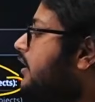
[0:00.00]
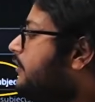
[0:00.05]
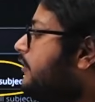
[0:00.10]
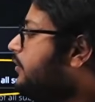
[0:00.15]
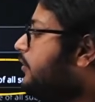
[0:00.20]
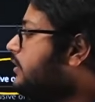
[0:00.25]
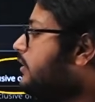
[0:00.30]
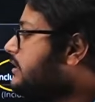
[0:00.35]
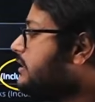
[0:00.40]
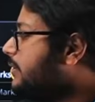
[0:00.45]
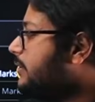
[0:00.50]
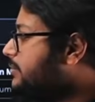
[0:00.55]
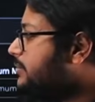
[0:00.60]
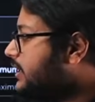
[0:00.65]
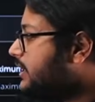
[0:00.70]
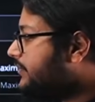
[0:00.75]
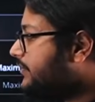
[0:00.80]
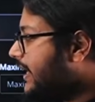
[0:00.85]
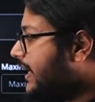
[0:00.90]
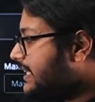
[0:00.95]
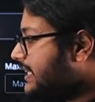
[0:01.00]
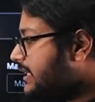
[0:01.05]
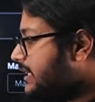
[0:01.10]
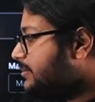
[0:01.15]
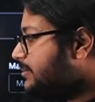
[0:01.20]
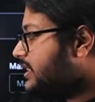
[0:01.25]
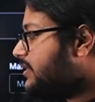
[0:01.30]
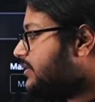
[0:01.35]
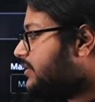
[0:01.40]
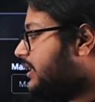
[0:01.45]
5
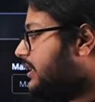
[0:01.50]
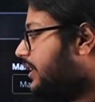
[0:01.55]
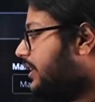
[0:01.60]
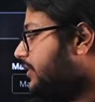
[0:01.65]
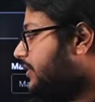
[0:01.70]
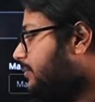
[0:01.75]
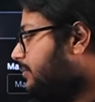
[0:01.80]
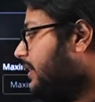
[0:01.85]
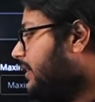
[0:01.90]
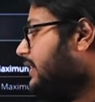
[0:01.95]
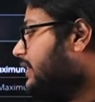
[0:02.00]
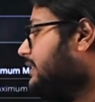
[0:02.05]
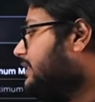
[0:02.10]
subjects with 100 marks,